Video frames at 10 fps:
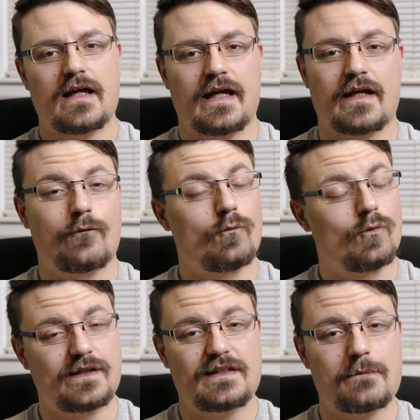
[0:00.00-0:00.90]
And
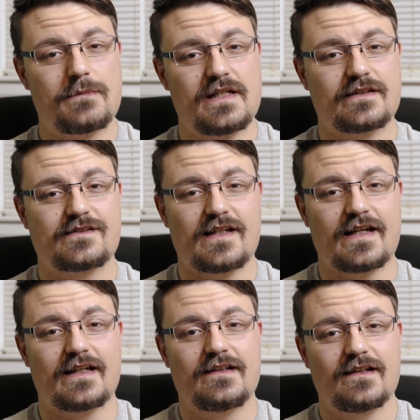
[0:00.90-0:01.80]
with that being
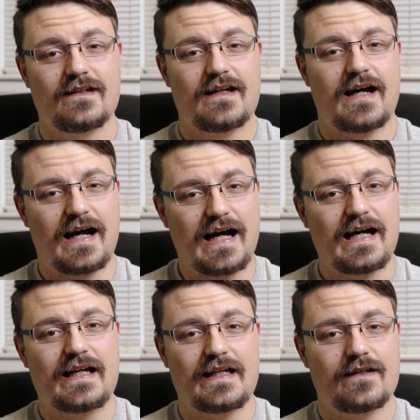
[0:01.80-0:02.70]
said,
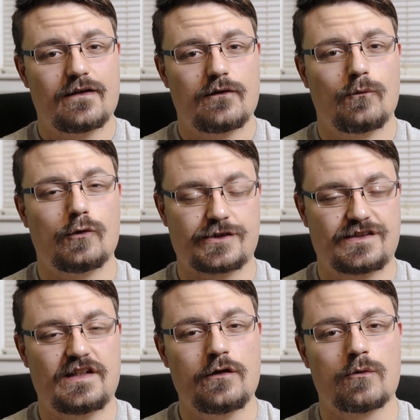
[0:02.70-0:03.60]
I will
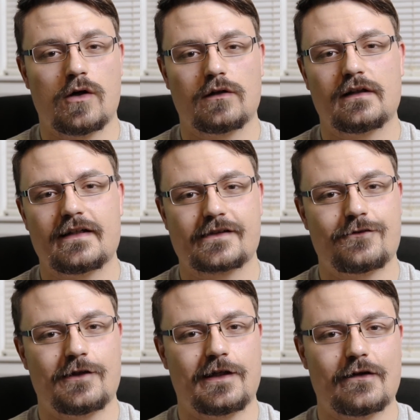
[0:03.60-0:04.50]
see you all in the next
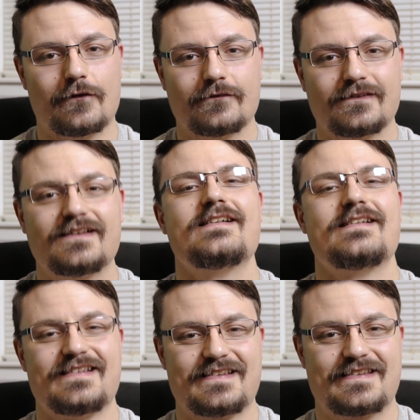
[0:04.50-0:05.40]
video.
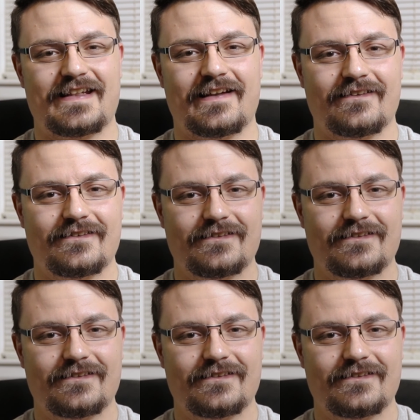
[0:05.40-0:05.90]
See ya.